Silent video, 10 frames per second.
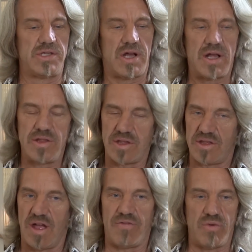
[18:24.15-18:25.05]
tons of
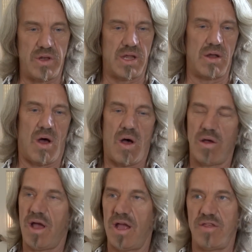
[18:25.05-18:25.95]
stuff. We did
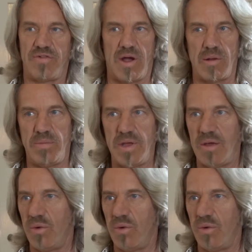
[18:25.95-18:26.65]
all kinds of R and B.